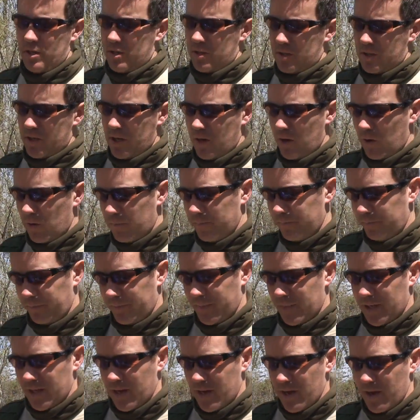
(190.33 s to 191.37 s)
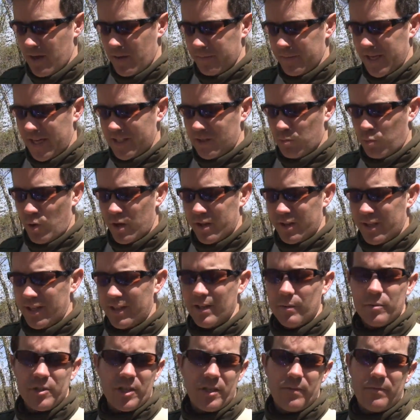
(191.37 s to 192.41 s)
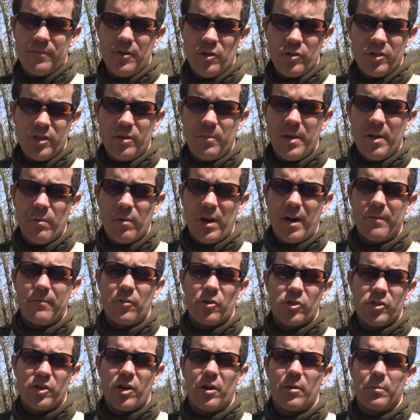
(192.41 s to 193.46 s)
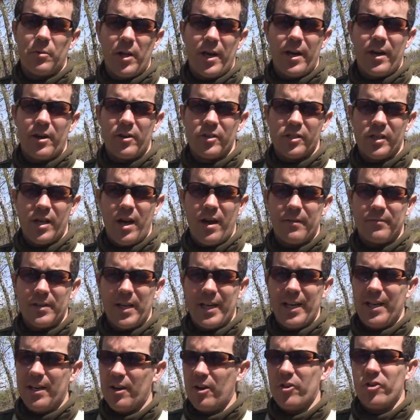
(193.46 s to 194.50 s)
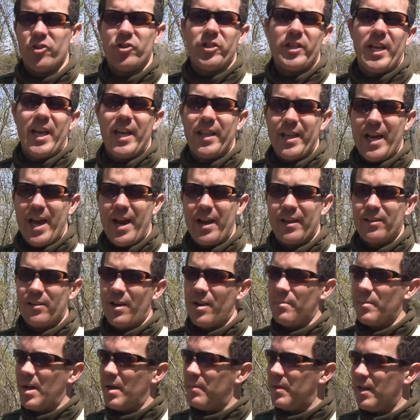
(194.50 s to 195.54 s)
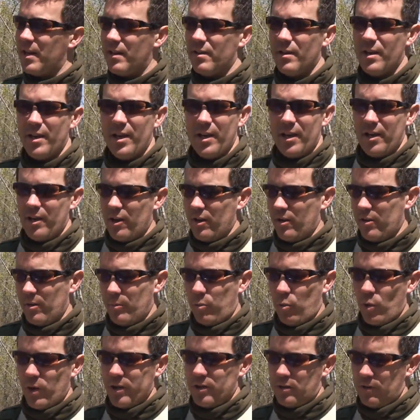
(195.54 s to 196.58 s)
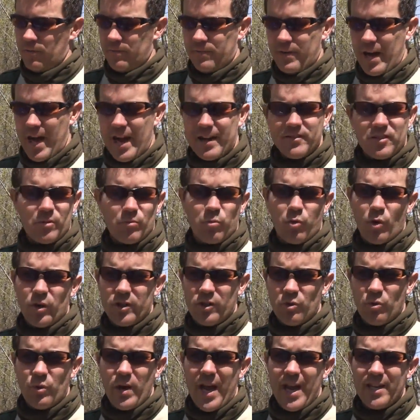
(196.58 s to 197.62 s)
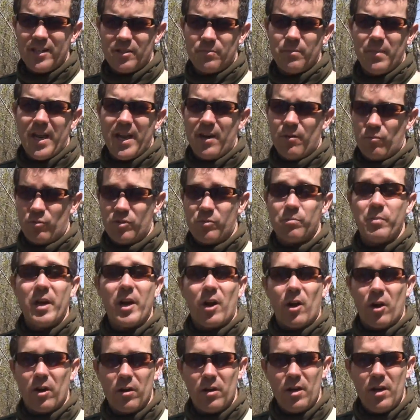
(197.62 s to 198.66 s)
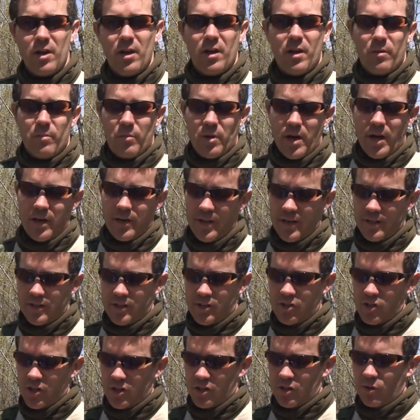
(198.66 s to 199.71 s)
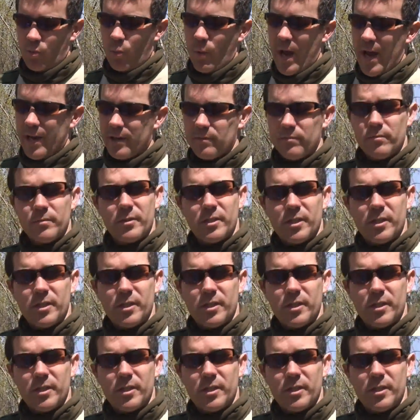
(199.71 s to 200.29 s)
So that's one thing that was confusing to me when I first started playing Airsoft. I didn't understand that. I thought maybe, the 0.25s and 0.28s meant it was bigger, but it's just the weight.